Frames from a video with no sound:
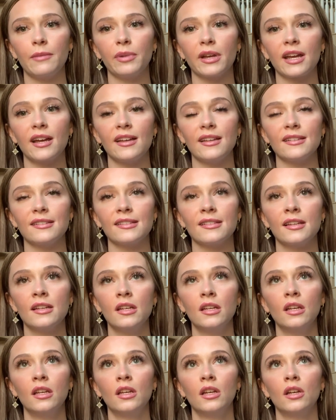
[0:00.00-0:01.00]
because
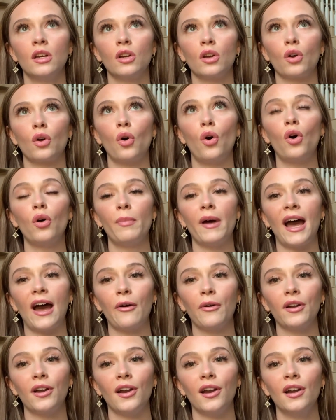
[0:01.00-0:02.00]
coal
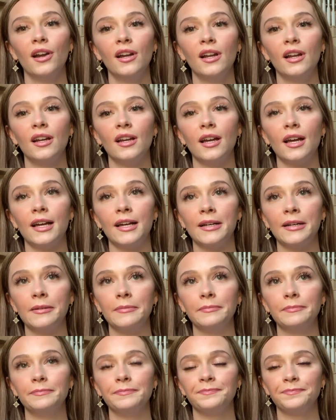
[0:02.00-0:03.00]
power,
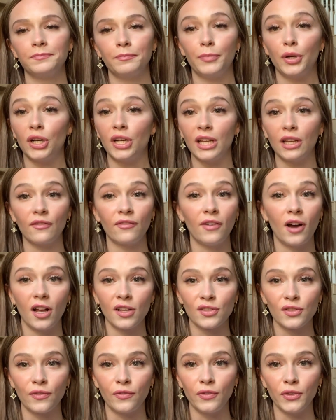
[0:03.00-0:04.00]
burning
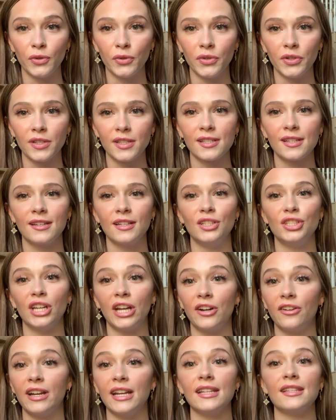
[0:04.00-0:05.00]
fossil fuels,
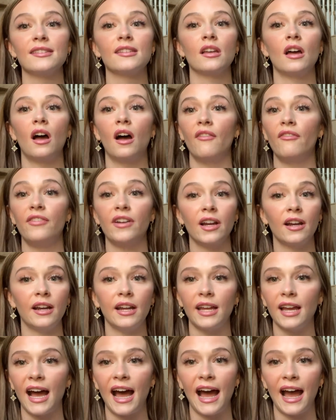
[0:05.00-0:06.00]
generates a very
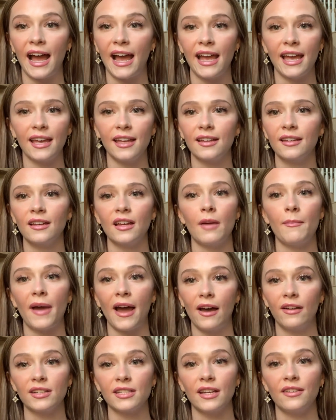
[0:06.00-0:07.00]
high
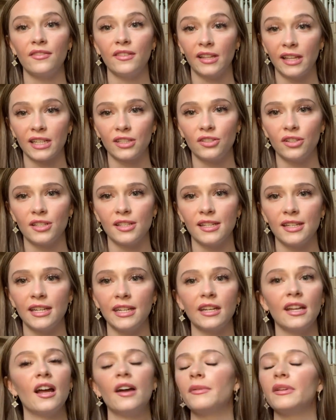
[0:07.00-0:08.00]
amount of electricity
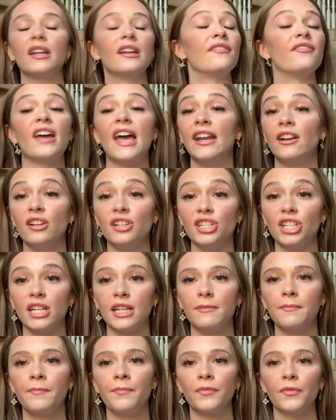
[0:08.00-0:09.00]
and of energy
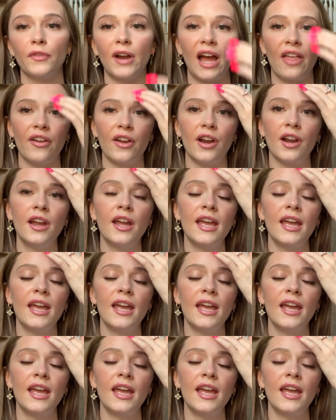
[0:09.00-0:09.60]
rather.